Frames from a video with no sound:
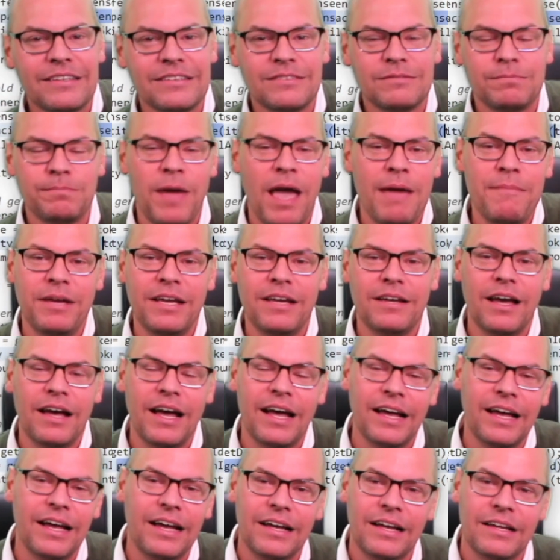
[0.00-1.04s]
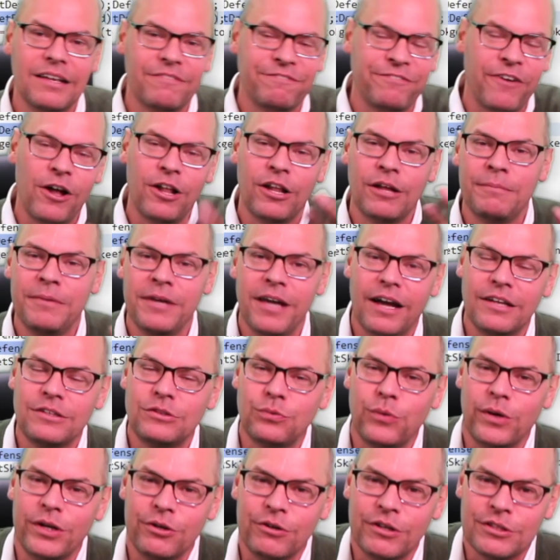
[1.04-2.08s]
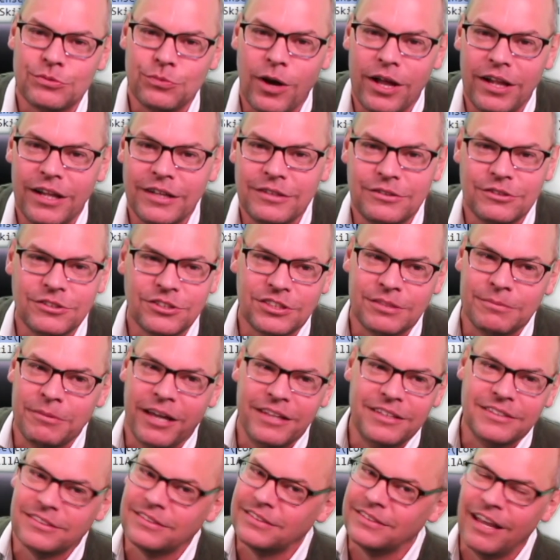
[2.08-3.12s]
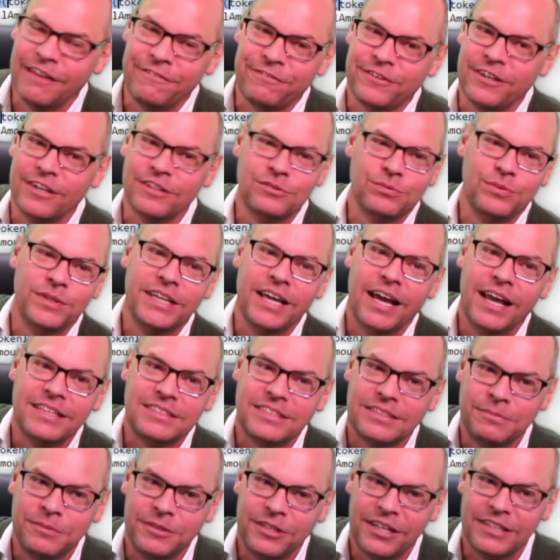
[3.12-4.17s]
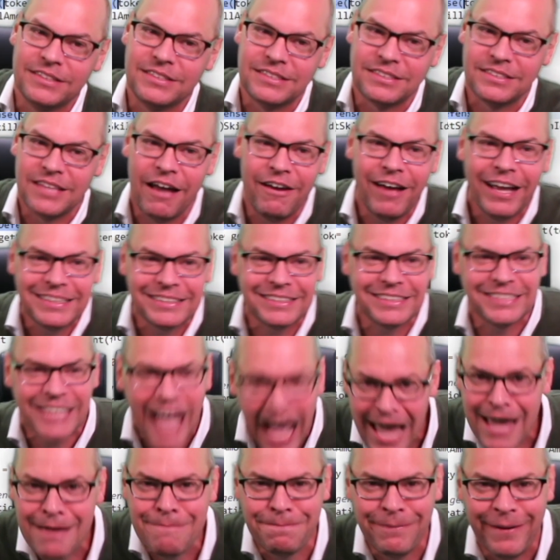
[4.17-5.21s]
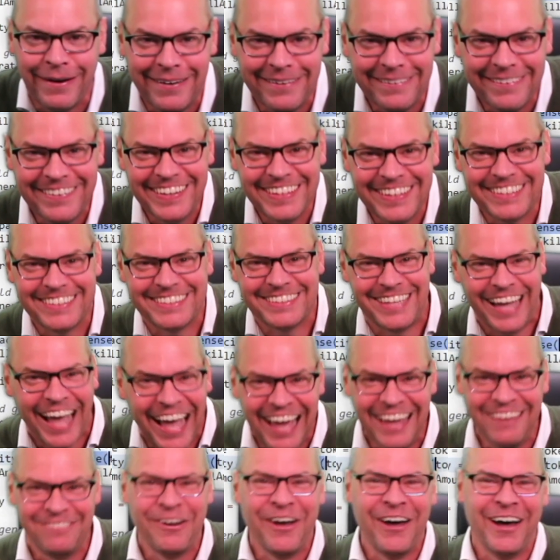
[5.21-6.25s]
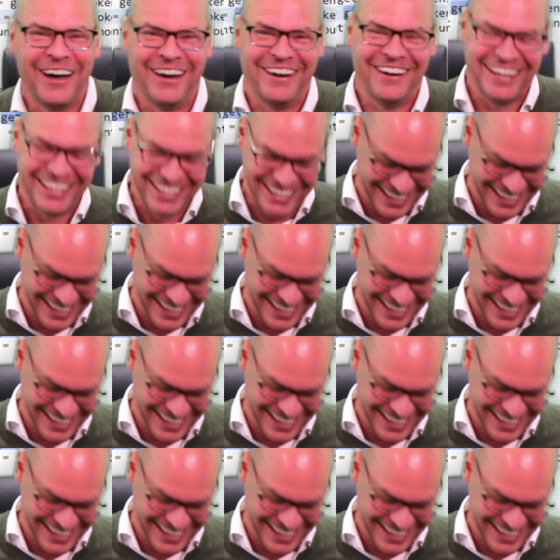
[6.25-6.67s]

maybe follow me on Twitter as well and do some other stuff because we got some good stuff. Typo. All